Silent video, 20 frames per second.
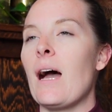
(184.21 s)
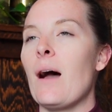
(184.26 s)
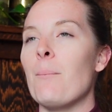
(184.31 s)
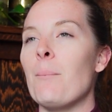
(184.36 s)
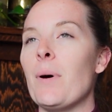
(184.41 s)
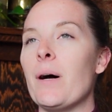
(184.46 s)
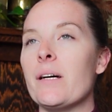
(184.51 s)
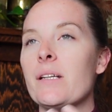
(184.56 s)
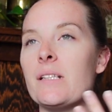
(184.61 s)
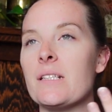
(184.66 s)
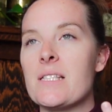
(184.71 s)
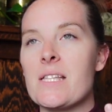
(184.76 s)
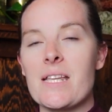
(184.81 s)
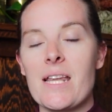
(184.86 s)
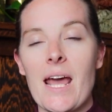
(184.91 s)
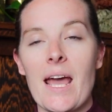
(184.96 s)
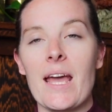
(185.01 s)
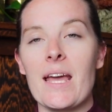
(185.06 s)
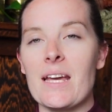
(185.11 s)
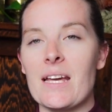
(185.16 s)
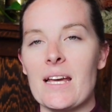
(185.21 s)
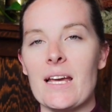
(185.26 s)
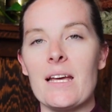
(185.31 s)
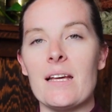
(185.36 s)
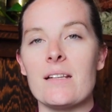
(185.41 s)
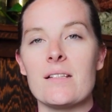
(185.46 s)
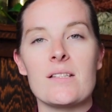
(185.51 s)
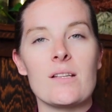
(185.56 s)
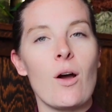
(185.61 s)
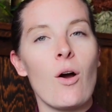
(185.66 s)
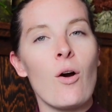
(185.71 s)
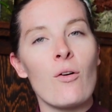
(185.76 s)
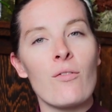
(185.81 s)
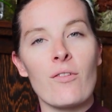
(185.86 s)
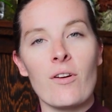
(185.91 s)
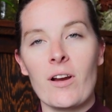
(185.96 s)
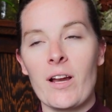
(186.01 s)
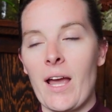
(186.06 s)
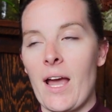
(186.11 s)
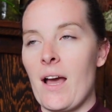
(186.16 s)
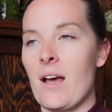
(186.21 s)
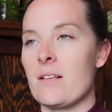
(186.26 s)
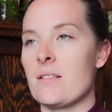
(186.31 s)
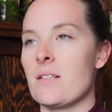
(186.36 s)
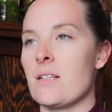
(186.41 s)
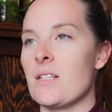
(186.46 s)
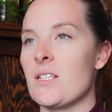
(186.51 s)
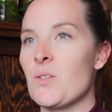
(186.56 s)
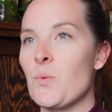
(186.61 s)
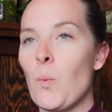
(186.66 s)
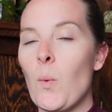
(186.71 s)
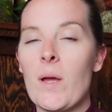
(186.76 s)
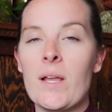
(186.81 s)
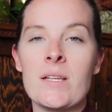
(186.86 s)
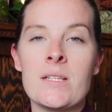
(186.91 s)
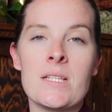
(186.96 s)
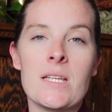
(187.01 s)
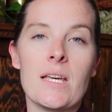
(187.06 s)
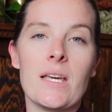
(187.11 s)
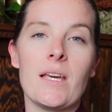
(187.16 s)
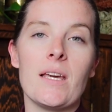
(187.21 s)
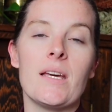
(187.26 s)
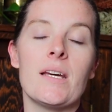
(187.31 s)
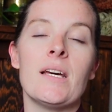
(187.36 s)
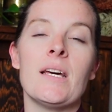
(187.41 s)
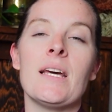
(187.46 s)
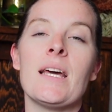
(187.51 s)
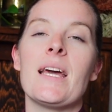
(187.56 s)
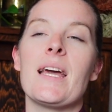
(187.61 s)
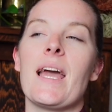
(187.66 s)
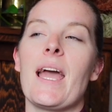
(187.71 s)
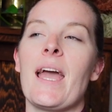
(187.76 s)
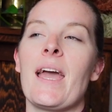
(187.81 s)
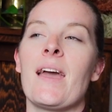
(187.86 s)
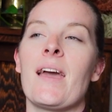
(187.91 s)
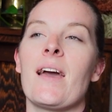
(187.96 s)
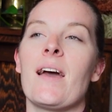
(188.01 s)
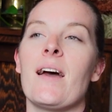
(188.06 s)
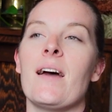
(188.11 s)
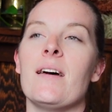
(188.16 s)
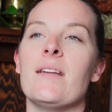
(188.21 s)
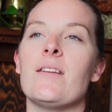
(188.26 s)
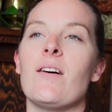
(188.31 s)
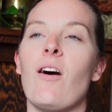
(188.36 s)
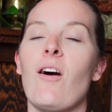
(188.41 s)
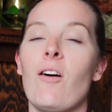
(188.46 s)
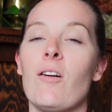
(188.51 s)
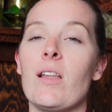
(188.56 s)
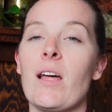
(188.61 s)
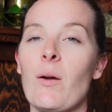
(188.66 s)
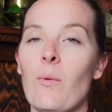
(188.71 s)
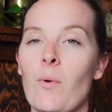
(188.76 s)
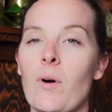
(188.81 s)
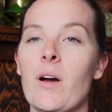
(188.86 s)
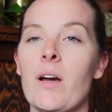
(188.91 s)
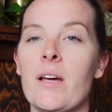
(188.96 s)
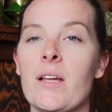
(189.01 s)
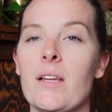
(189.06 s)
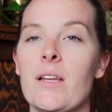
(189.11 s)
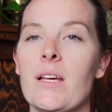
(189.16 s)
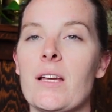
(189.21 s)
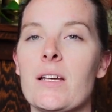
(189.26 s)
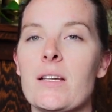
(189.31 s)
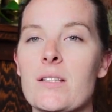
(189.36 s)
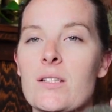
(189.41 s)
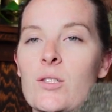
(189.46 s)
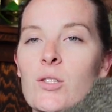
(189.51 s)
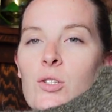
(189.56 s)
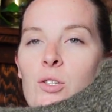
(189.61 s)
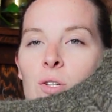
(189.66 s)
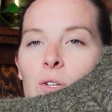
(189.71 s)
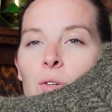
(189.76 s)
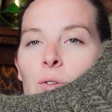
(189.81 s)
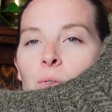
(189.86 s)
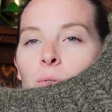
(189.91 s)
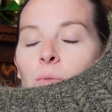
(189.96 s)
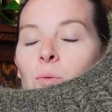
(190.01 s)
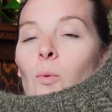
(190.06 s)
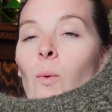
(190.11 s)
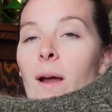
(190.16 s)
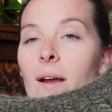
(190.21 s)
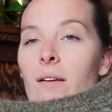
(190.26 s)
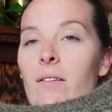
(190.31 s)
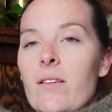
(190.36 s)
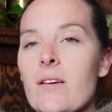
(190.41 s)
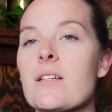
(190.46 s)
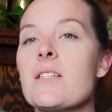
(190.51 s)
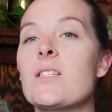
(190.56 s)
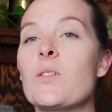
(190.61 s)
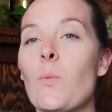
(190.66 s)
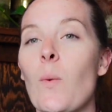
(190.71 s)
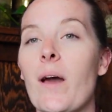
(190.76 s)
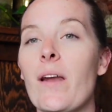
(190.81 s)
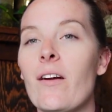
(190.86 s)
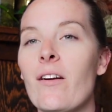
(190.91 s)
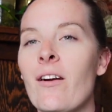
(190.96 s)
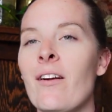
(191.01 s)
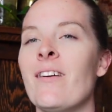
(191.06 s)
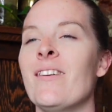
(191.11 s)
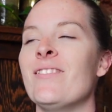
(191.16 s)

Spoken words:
But today it's overcast, it's windy, and all I want is to wear this sweater.